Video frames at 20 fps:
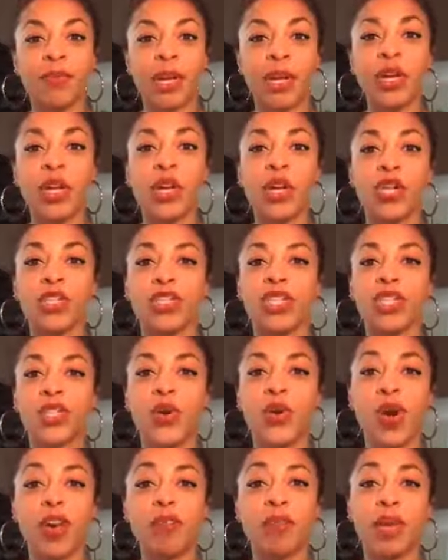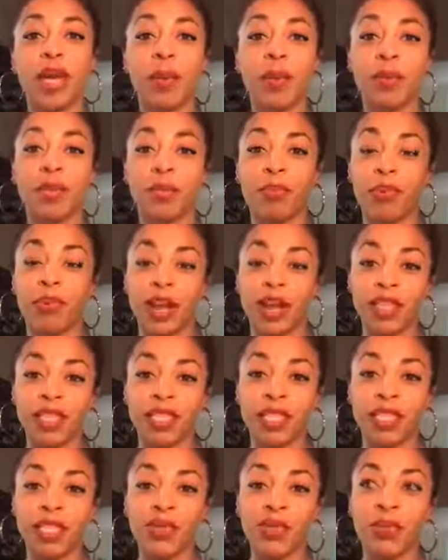but just who I've become in the
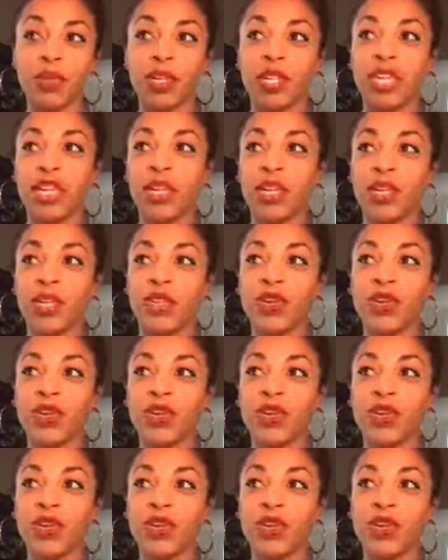process and really